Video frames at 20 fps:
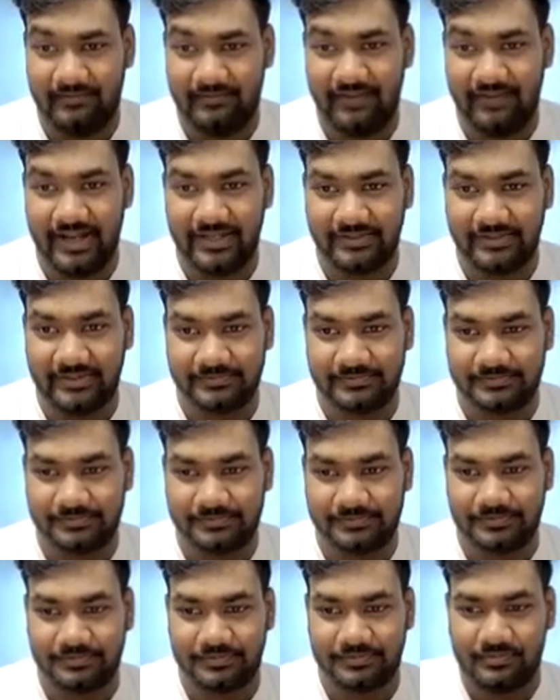Fine.
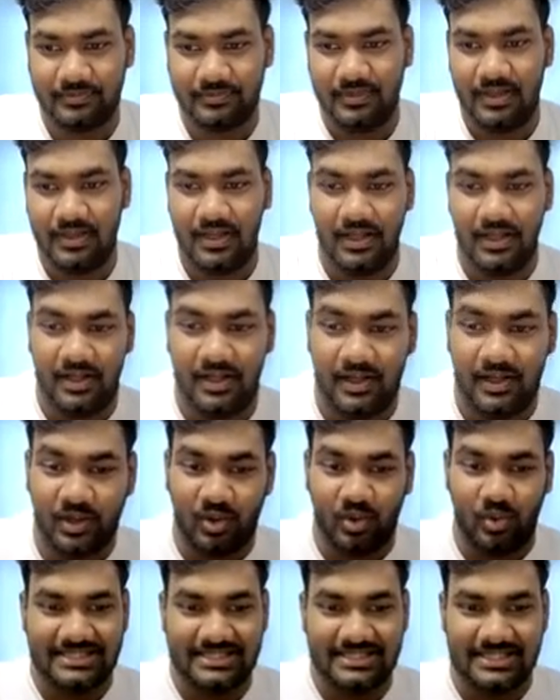
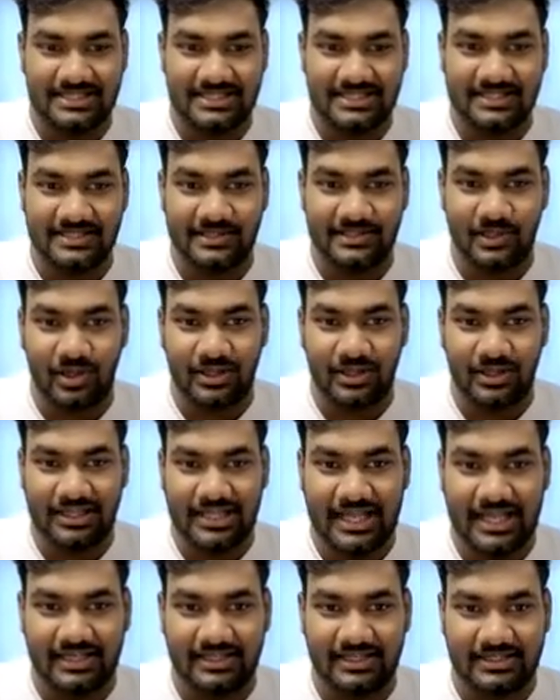Questions on
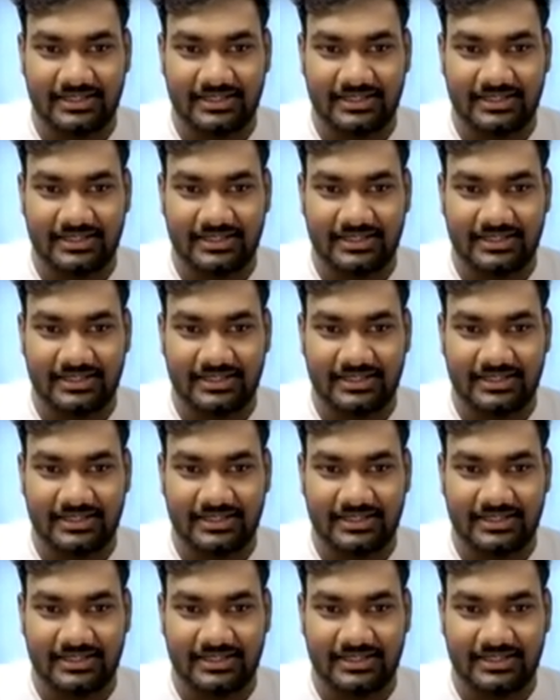that?